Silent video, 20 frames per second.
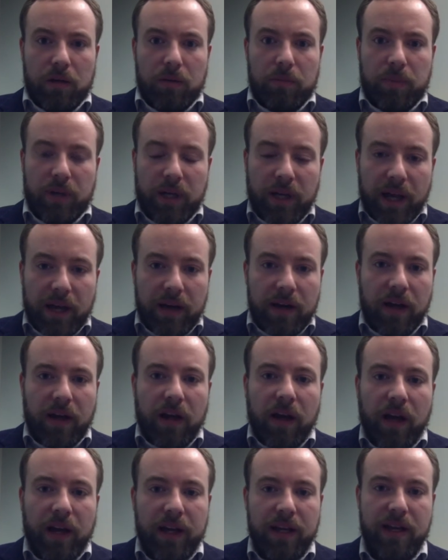But again,
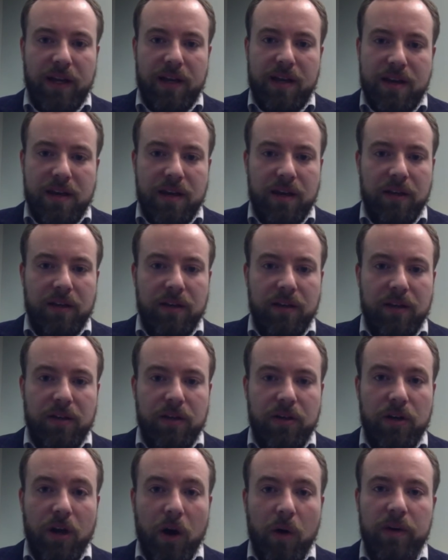I can
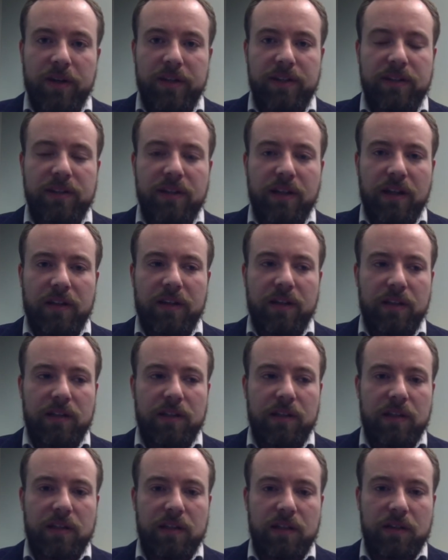notice that
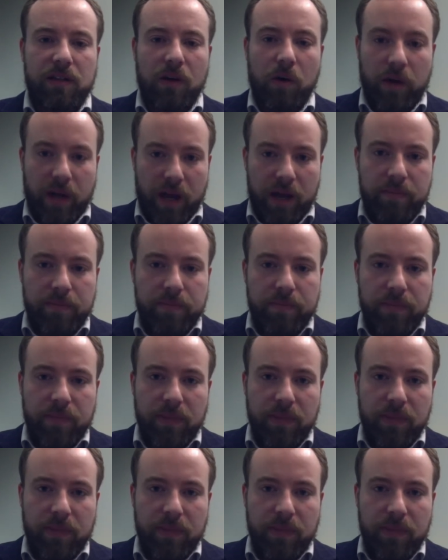this is okay.